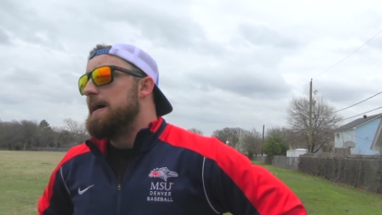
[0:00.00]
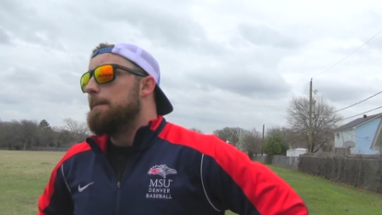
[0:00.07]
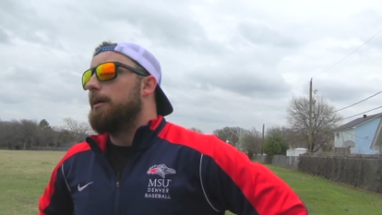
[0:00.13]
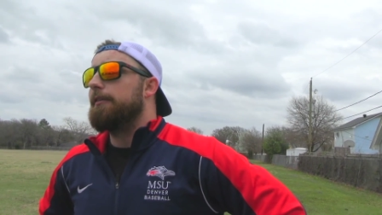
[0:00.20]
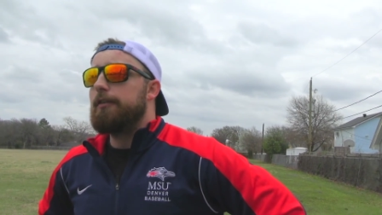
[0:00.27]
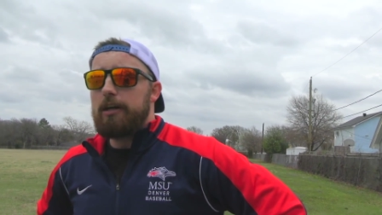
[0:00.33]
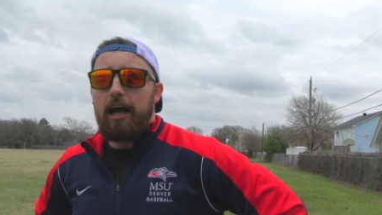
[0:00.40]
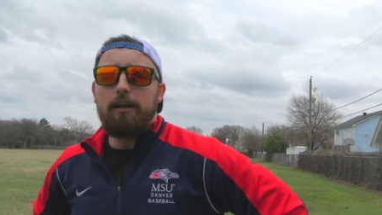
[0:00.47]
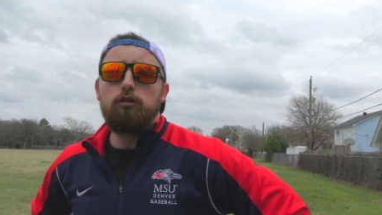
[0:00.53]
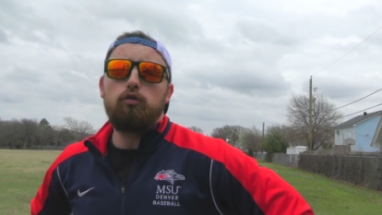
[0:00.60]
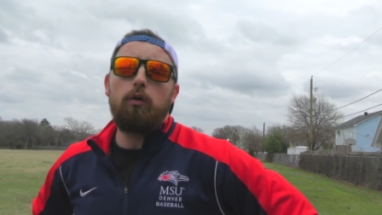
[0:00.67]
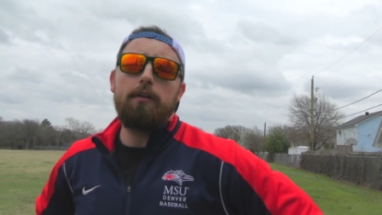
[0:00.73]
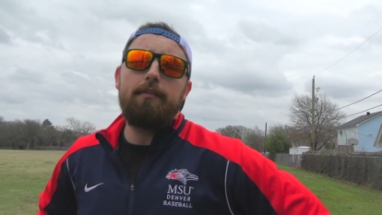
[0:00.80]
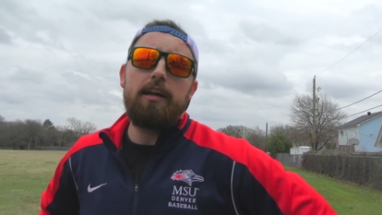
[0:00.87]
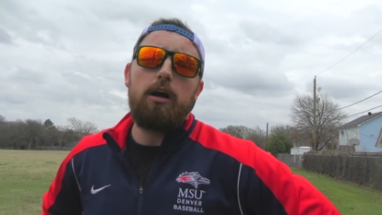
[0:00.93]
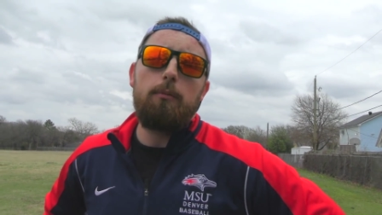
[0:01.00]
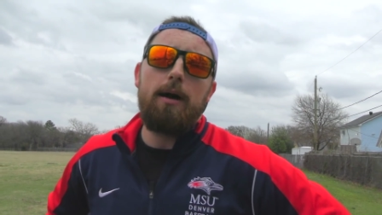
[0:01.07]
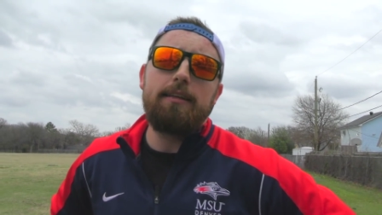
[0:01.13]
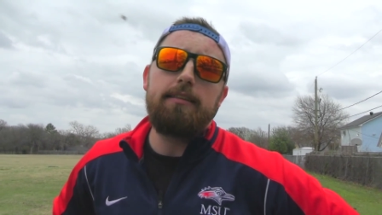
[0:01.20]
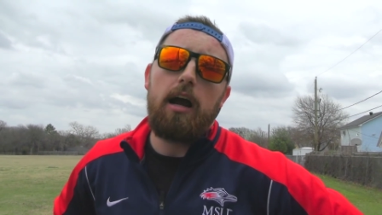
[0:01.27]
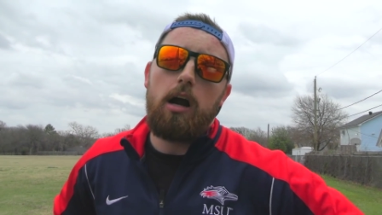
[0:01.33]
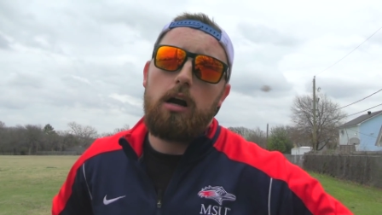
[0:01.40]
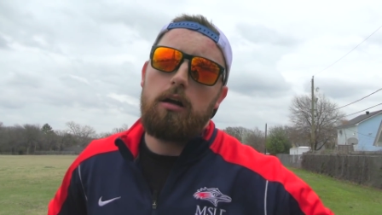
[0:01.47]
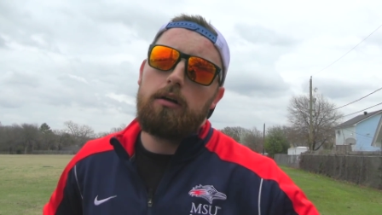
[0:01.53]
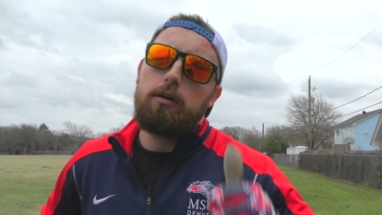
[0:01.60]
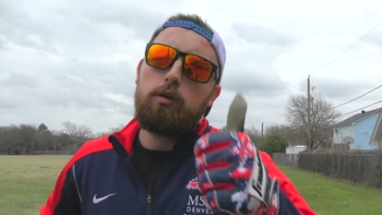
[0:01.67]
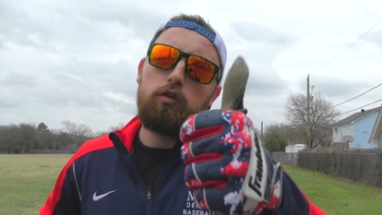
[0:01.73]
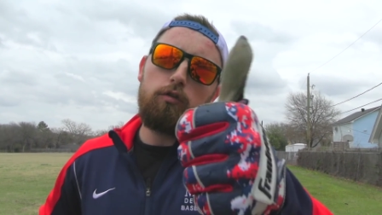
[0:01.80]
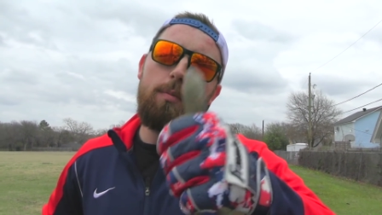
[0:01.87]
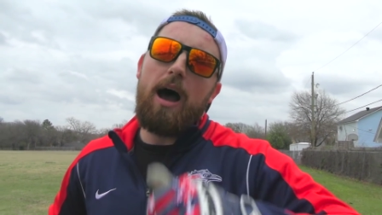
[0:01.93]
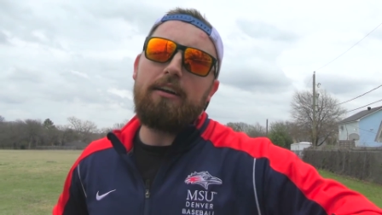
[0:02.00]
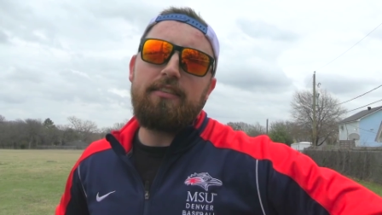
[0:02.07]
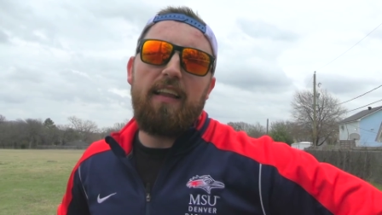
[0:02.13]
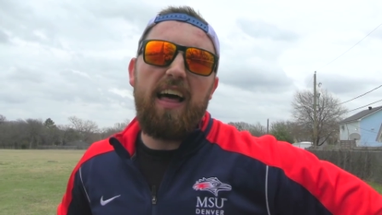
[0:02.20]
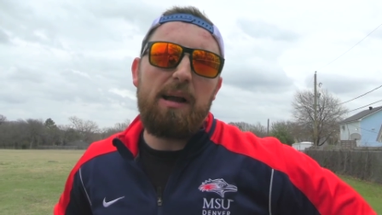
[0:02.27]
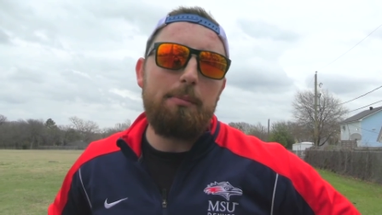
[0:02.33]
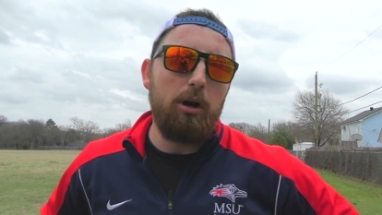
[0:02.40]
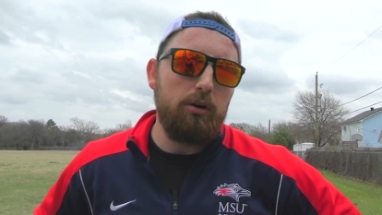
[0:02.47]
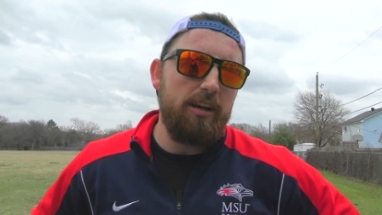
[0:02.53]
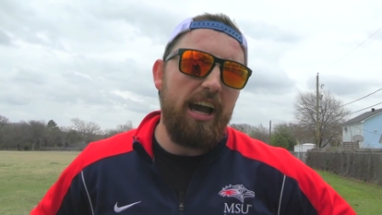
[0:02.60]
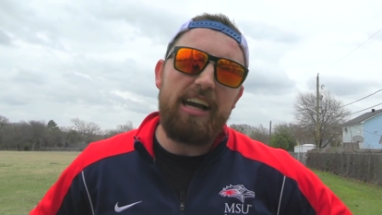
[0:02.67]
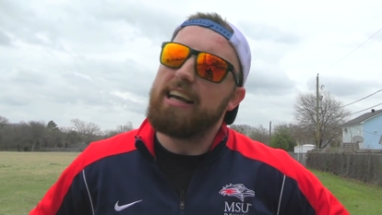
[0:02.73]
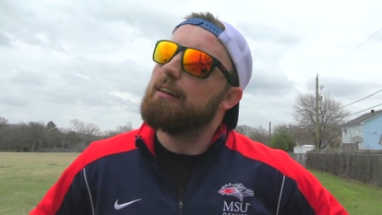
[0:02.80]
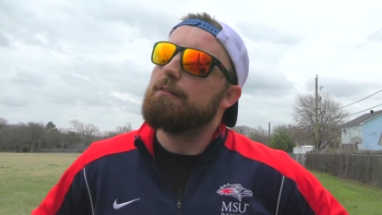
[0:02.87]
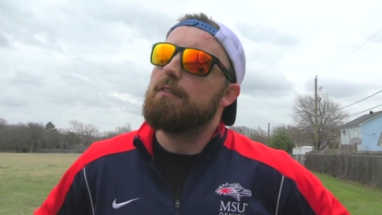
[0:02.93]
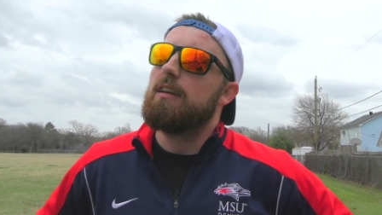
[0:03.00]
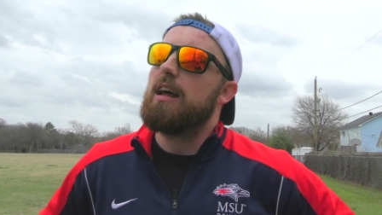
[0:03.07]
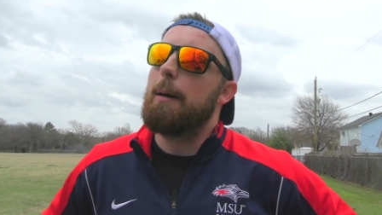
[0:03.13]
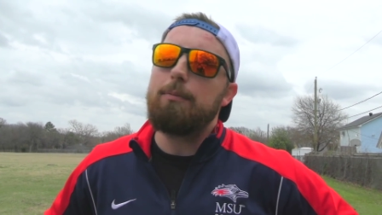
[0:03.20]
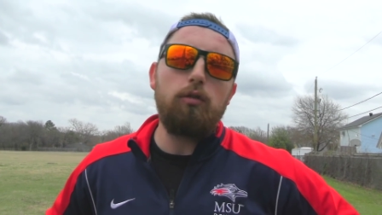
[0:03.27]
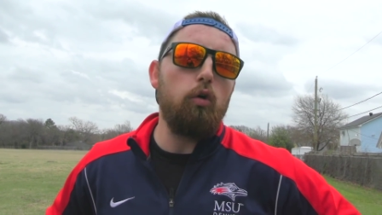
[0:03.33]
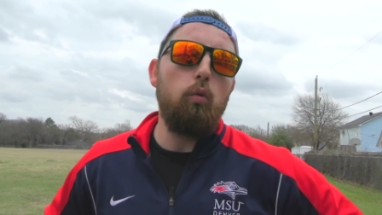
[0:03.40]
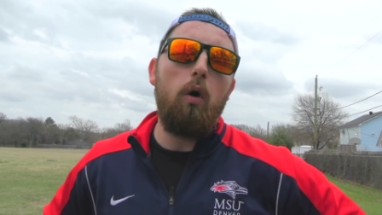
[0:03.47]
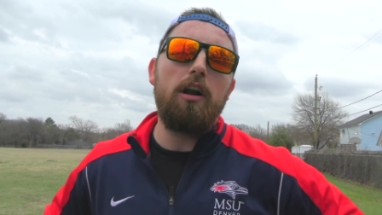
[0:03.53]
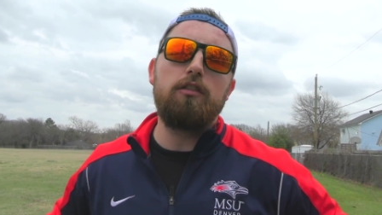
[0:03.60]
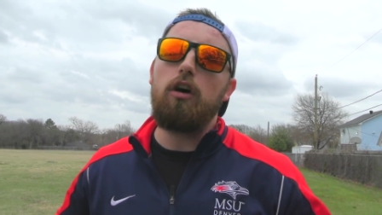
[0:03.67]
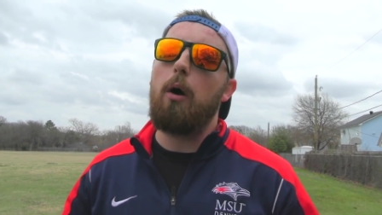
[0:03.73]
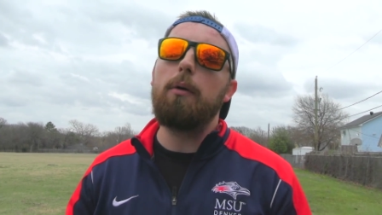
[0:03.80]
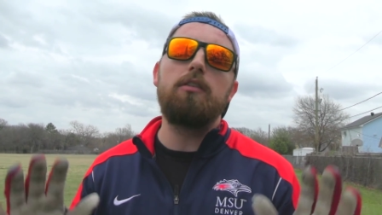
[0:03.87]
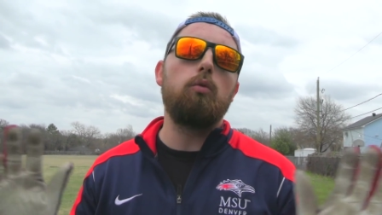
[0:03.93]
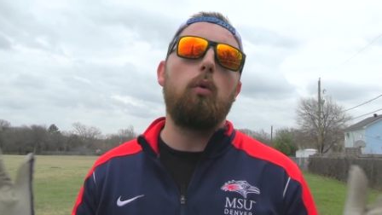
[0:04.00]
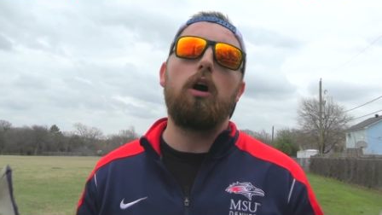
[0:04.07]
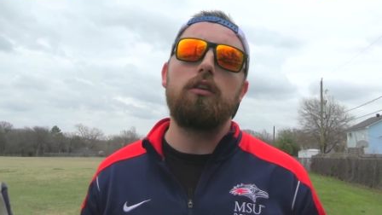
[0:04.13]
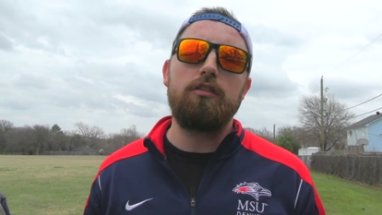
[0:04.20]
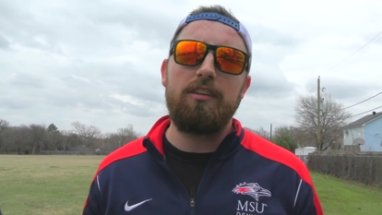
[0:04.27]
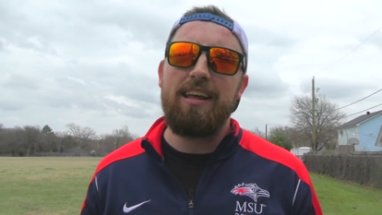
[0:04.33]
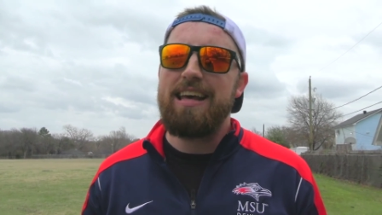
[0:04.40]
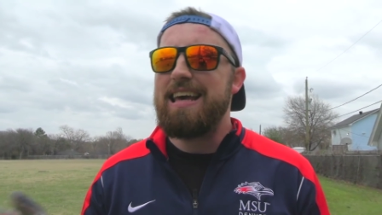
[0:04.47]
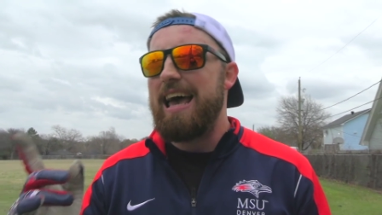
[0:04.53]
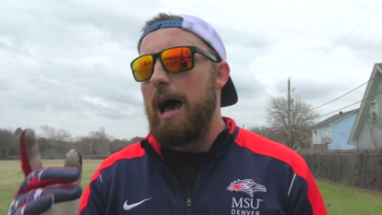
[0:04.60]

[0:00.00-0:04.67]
But if you guys enjoyed the video right there, smash that like button, okay? Again, episode one is always the worst.